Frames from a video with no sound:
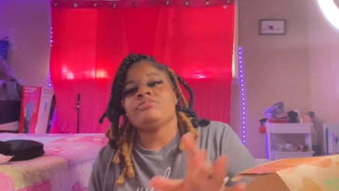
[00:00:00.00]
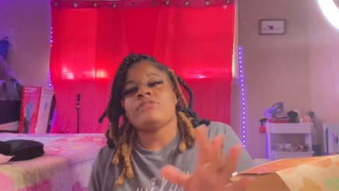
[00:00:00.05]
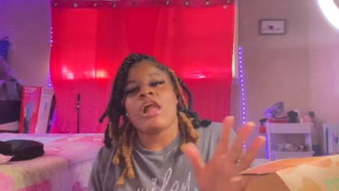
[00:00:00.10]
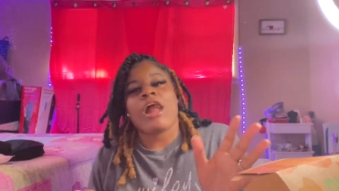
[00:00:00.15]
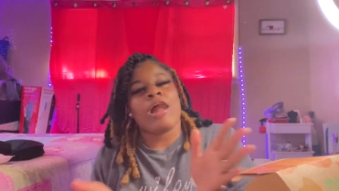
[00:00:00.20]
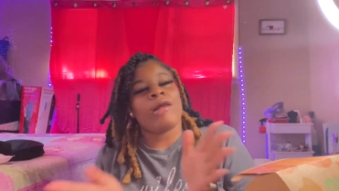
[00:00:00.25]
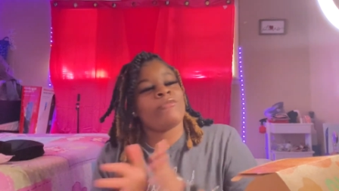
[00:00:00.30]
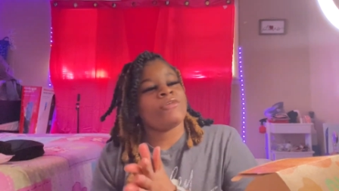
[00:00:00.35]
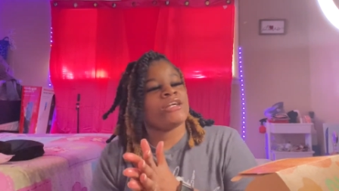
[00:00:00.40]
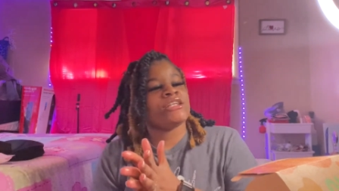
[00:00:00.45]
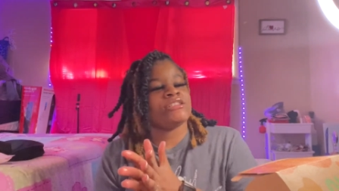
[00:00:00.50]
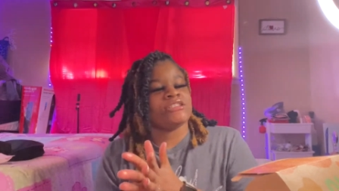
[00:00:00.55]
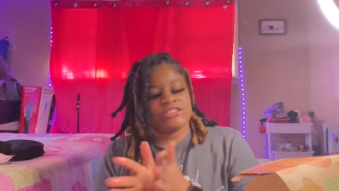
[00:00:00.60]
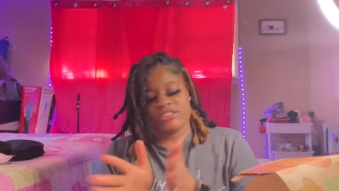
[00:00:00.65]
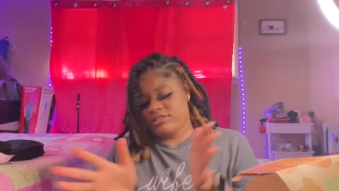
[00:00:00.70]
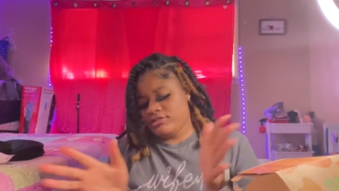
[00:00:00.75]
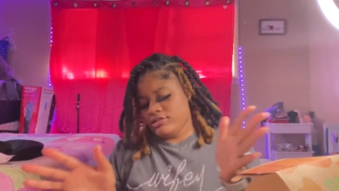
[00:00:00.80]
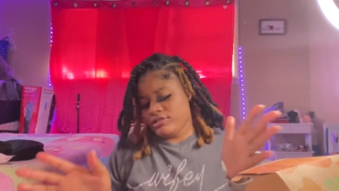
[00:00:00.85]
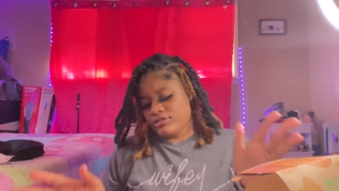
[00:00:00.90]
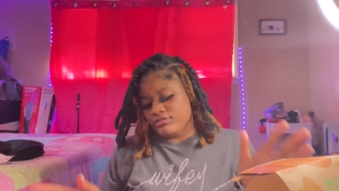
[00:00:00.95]
I rate
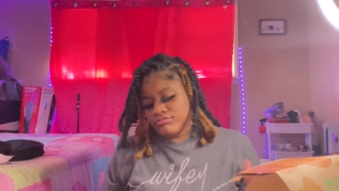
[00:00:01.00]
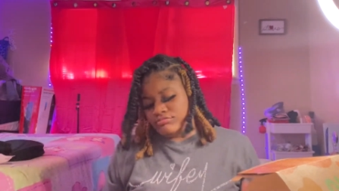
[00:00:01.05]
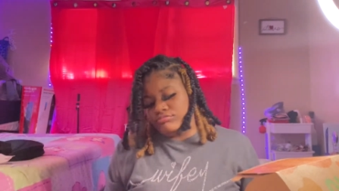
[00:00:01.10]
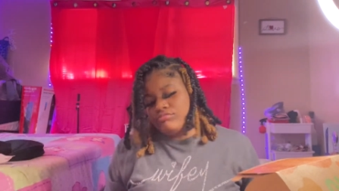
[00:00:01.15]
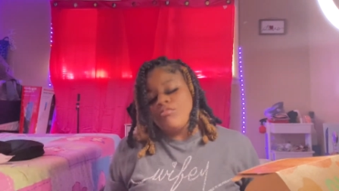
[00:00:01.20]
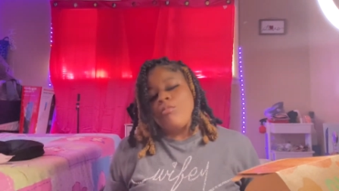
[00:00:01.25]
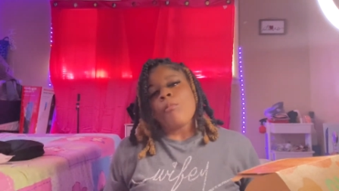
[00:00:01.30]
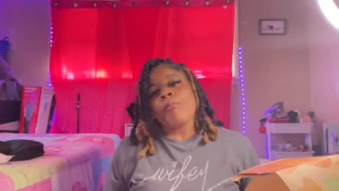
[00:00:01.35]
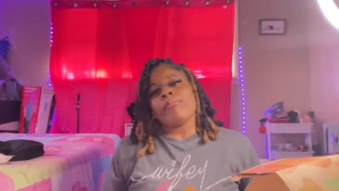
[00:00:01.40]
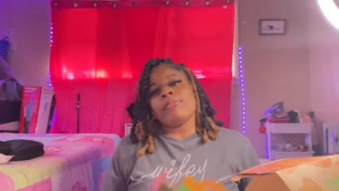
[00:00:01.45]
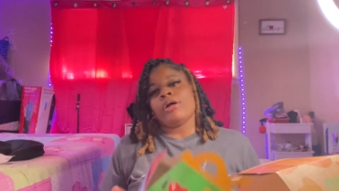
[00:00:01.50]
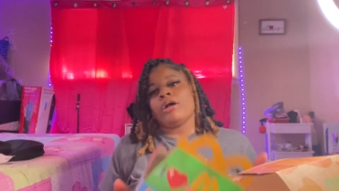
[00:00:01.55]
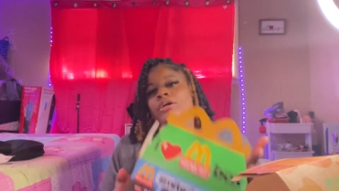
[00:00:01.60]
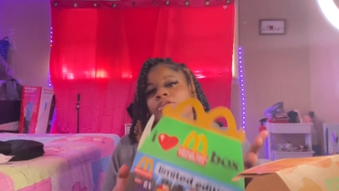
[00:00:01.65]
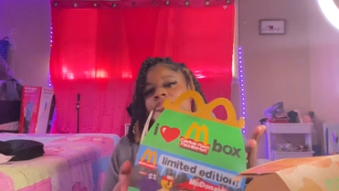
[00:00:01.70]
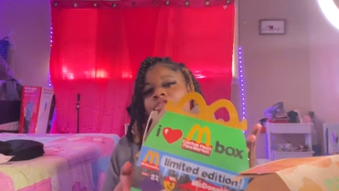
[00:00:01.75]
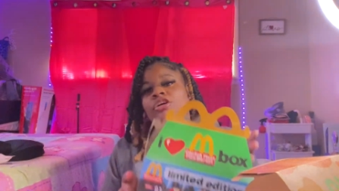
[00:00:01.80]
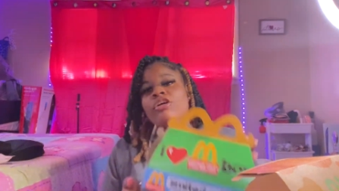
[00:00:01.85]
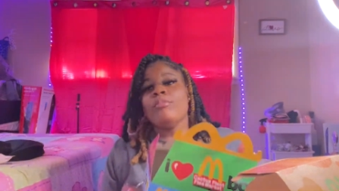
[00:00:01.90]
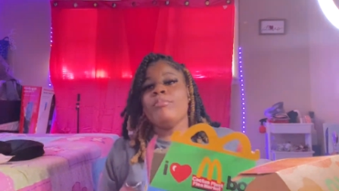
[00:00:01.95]
this little
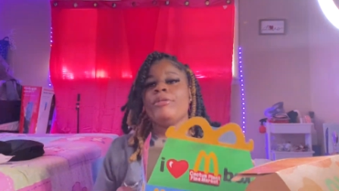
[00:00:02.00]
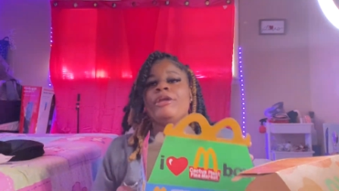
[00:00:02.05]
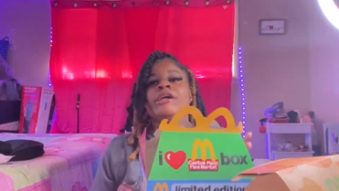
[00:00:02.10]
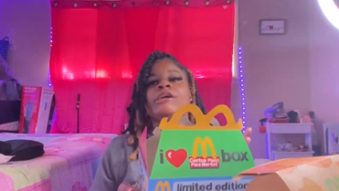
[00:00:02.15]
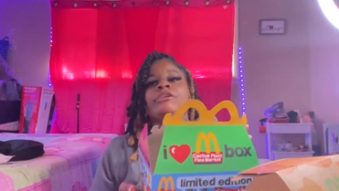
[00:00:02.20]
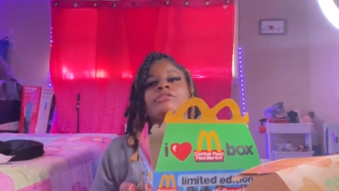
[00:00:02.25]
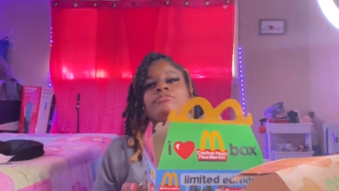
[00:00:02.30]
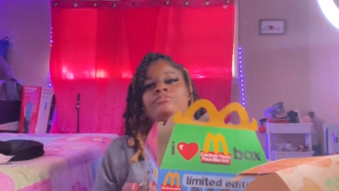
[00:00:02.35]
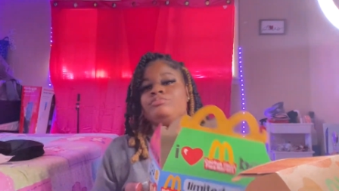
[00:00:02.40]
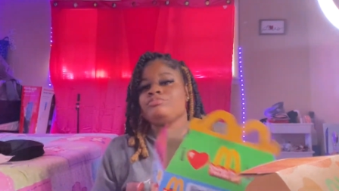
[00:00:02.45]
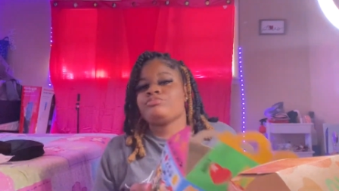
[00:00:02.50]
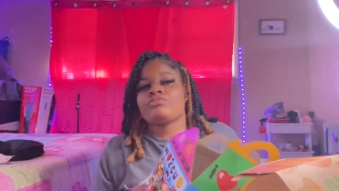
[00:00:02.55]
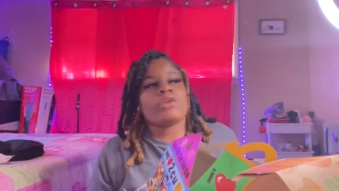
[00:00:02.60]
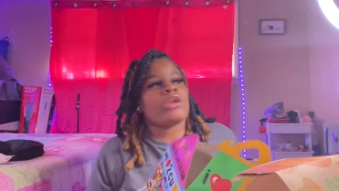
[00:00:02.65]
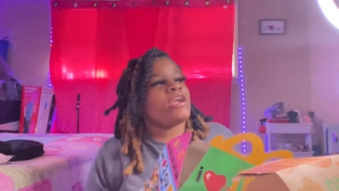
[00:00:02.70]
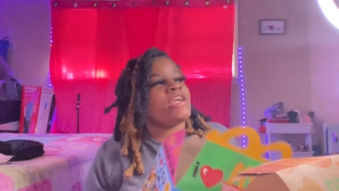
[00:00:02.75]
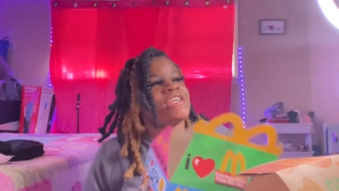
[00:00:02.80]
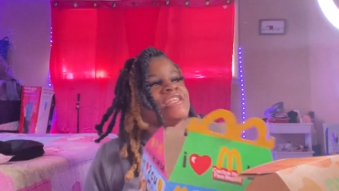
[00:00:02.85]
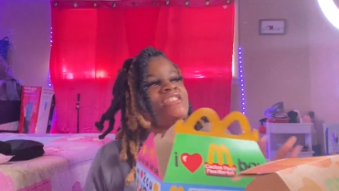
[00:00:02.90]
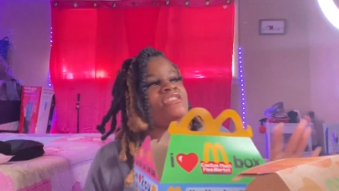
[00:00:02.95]
adult meal.
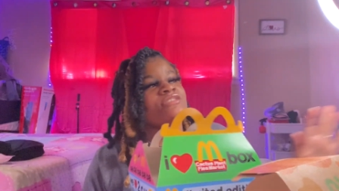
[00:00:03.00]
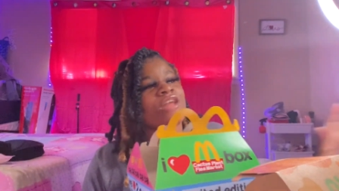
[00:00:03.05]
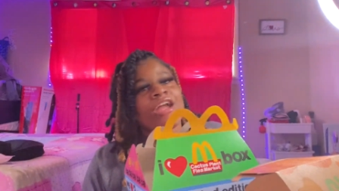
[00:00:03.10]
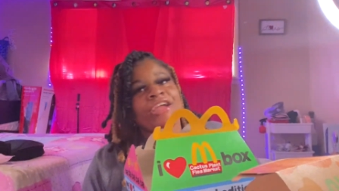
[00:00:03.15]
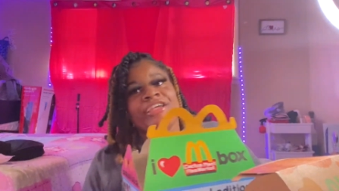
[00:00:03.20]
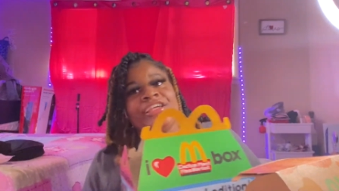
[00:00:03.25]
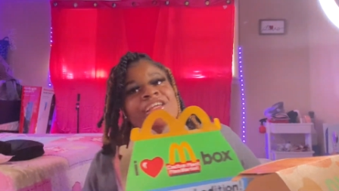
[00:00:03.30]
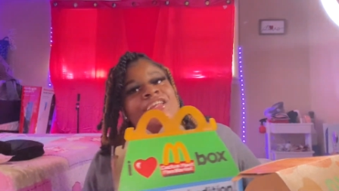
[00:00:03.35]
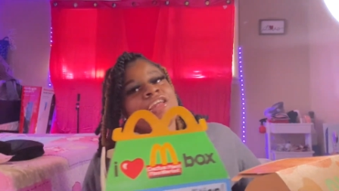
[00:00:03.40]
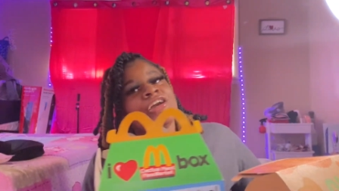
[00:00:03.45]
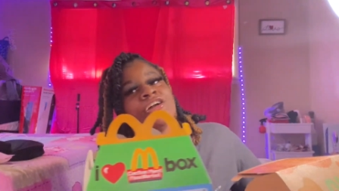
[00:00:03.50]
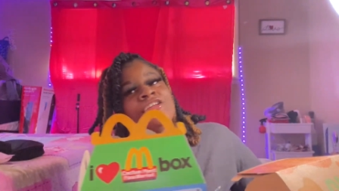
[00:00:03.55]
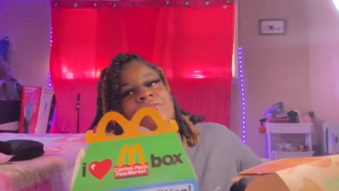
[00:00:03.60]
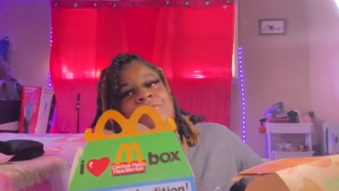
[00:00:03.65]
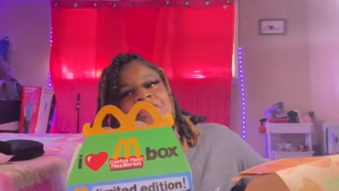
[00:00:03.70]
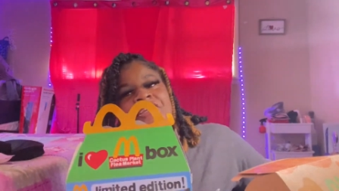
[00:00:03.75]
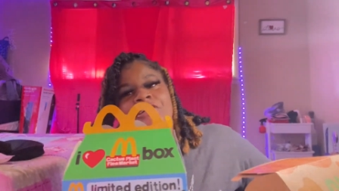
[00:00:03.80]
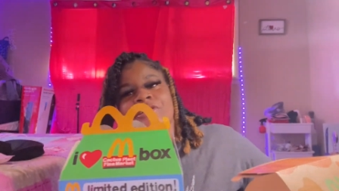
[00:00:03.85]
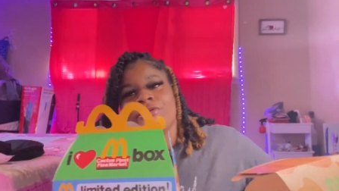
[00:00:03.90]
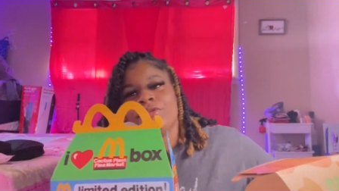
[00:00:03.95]
Even like any other
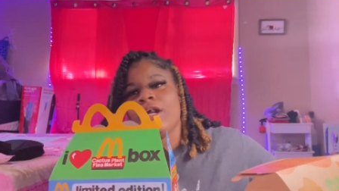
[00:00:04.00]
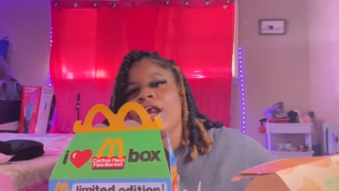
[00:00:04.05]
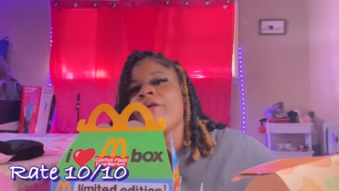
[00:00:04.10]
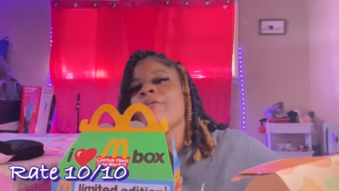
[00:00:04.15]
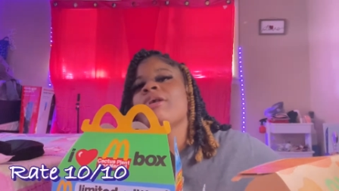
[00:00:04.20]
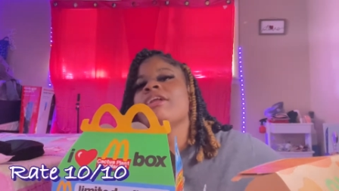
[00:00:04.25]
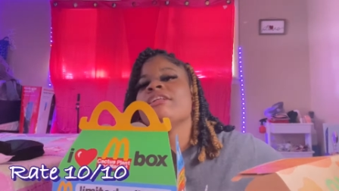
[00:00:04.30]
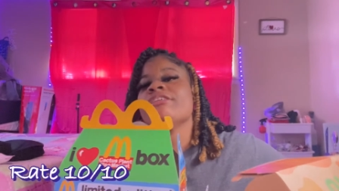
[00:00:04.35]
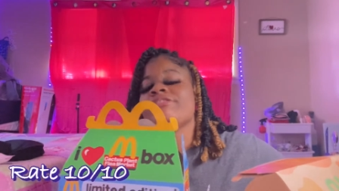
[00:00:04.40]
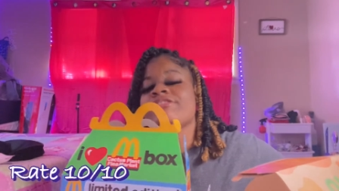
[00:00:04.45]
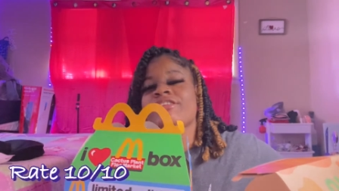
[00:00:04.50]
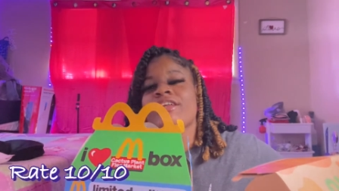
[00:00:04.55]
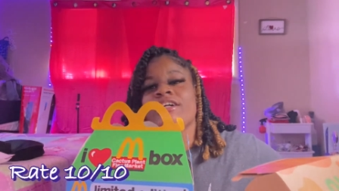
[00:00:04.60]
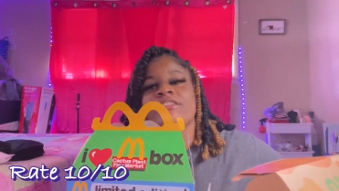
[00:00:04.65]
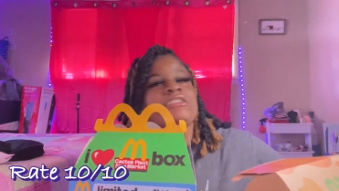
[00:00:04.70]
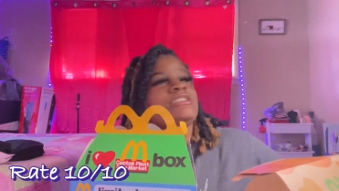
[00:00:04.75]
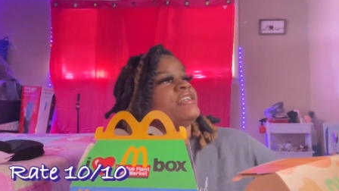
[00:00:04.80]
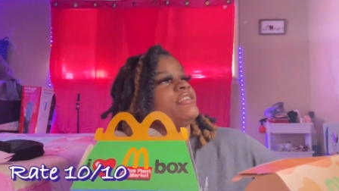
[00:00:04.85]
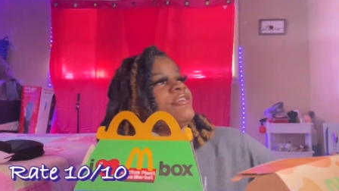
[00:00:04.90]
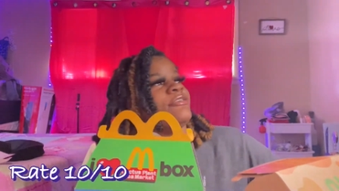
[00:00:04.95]
meal. I rate it a 10 out of
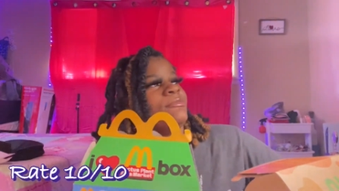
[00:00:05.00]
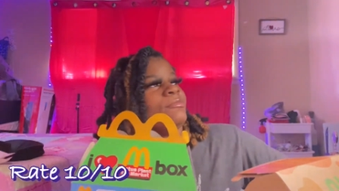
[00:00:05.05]
10